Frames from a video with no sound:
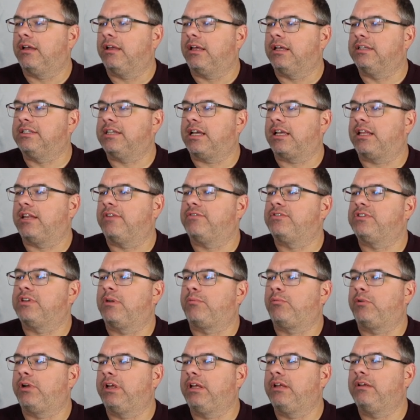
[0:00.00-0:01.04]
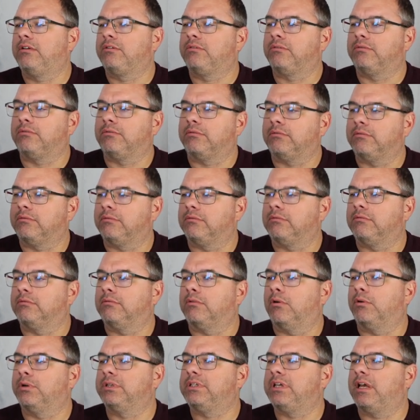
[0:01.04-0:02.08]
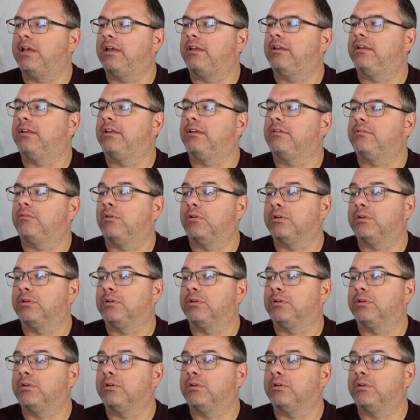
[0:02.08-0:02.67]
Executive summary, Roatan